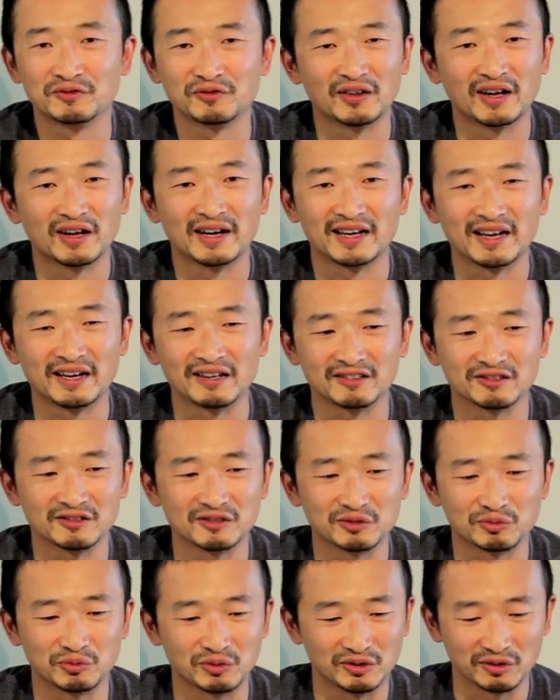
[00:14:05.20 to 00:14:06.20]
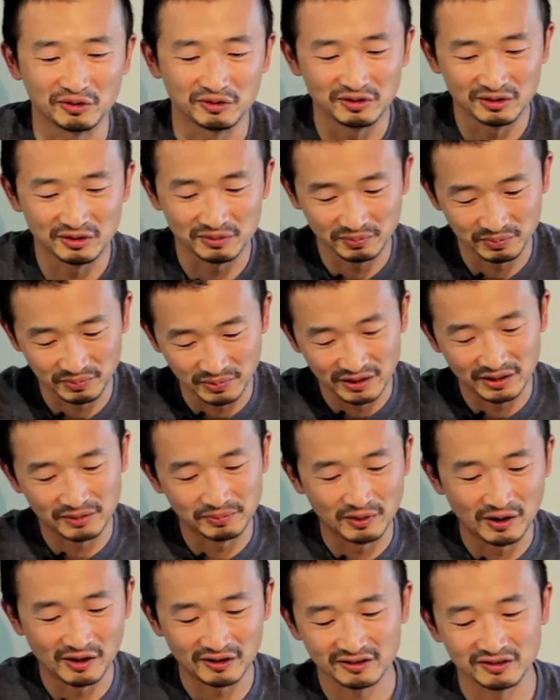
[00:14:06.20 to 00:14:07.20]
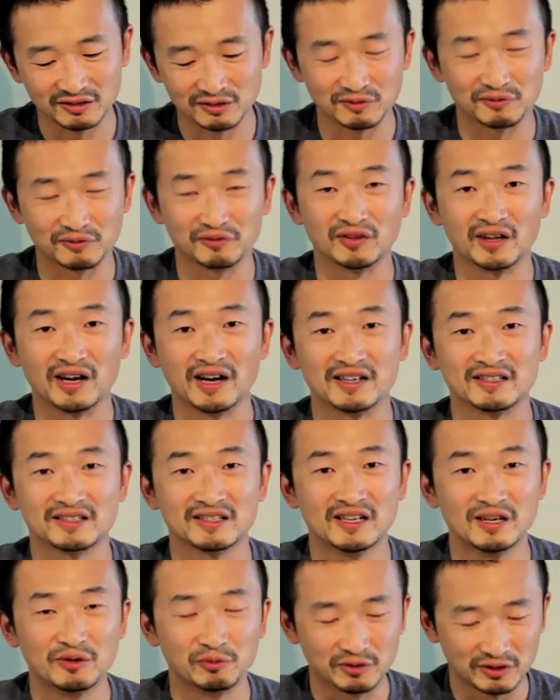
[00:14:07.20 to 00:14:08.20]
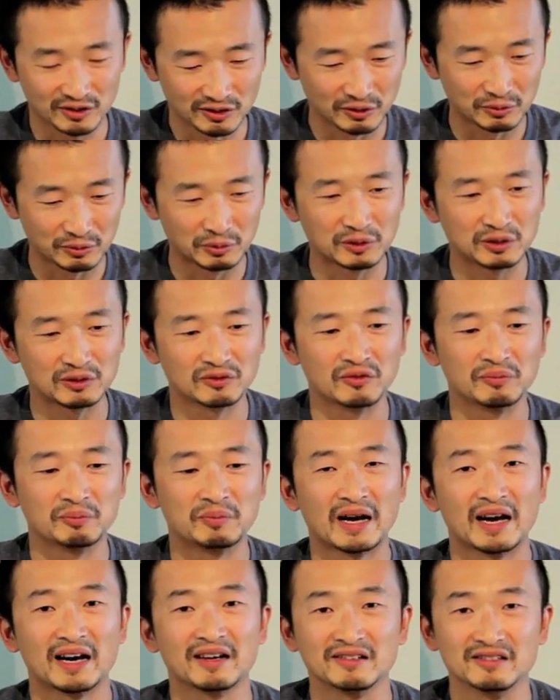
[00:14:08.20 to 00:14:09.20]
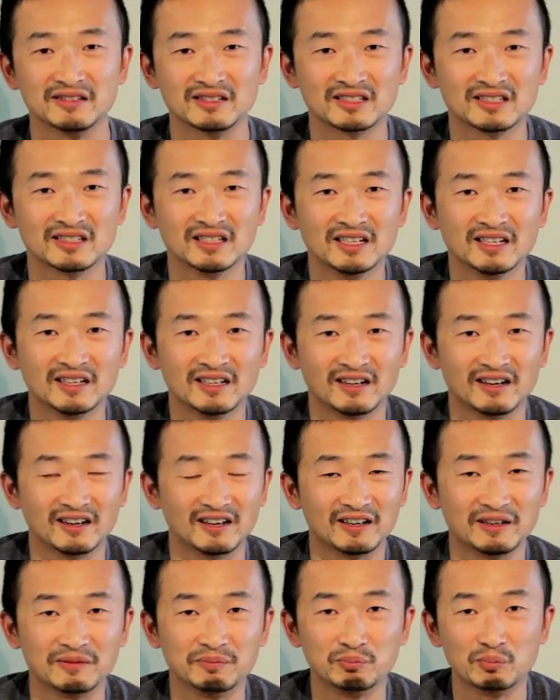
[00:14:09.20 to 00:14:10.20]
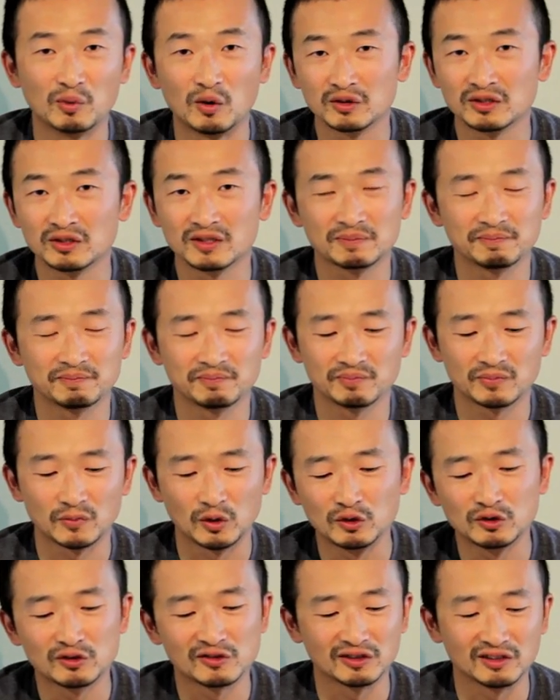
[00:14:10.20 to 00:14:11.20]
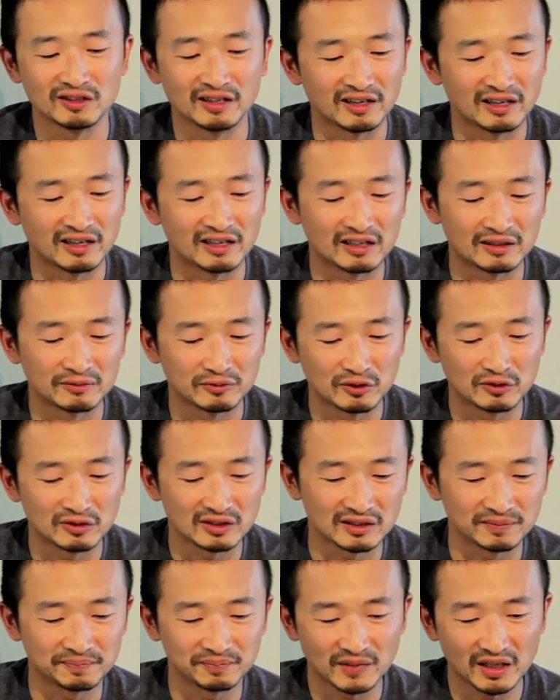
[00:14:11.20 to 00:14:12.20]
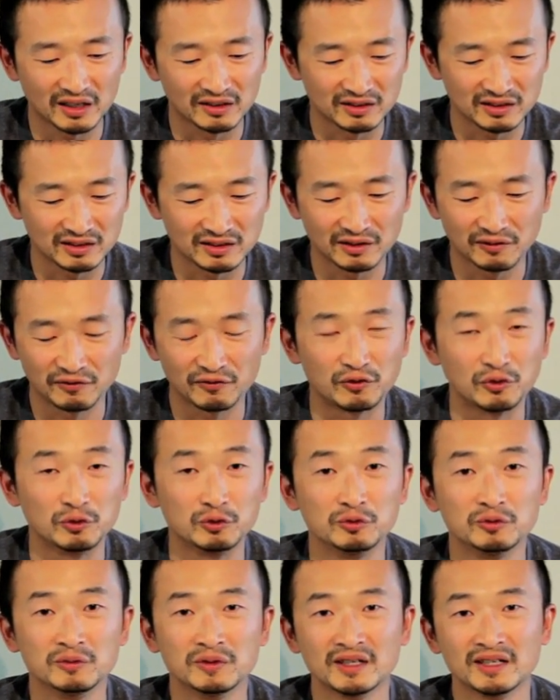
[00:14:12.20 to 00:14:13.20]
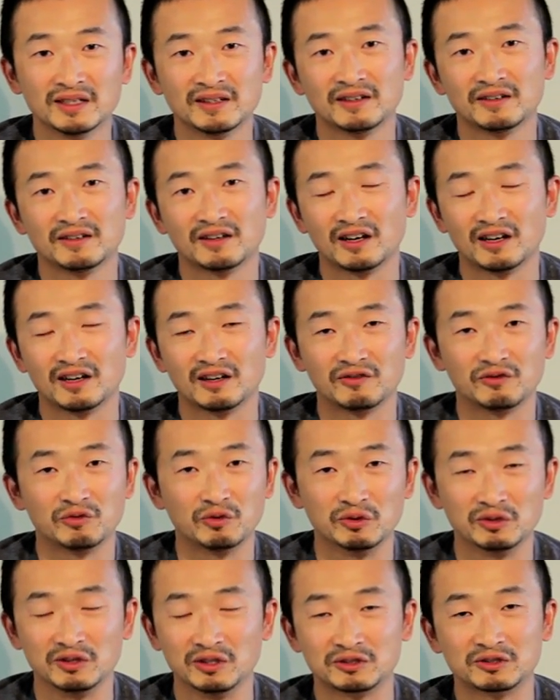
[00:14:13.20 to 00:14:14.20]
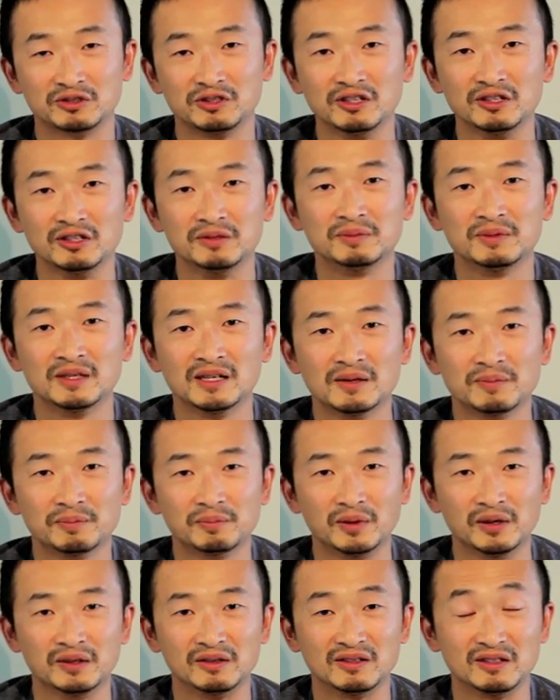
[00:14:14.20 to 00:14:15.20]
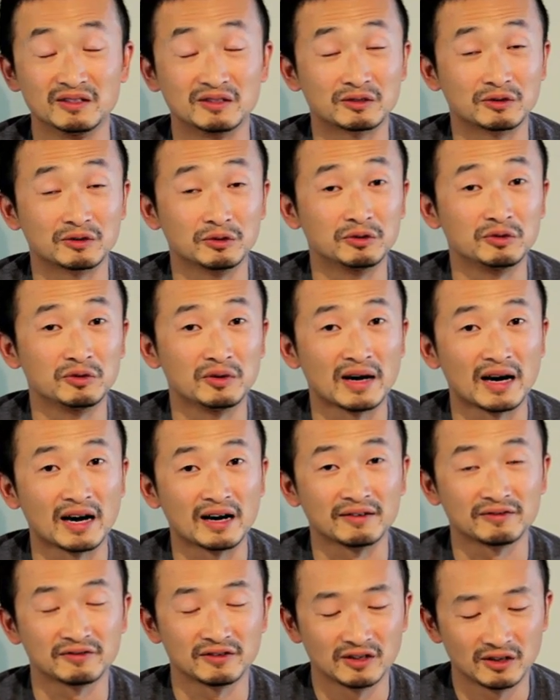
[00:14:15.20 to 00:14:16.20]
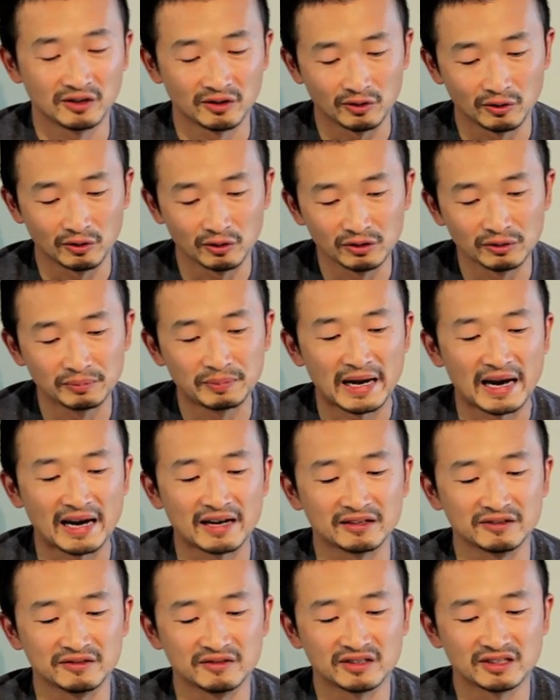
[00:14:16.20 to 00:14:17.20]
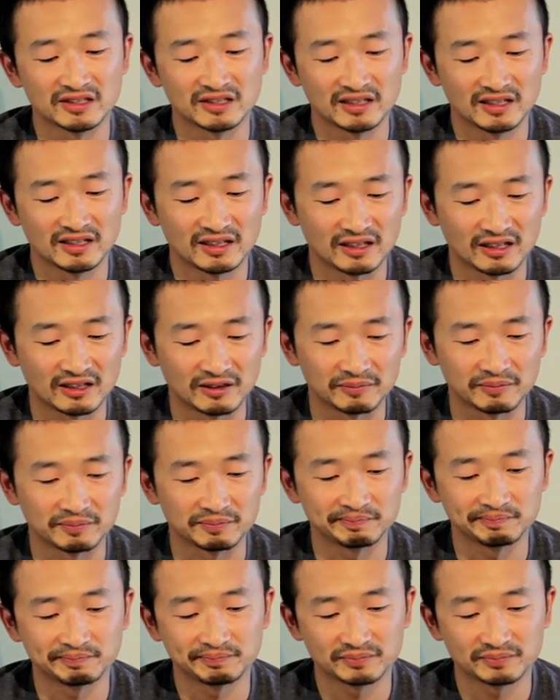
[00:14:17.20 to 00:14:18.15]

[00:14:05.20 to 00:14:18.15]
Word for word: fly anglers with all these big boxes of flies with so many different patterns. Uh, most usually they end up using only a few uh, for the trip, but it's good to have all the patterns. Um,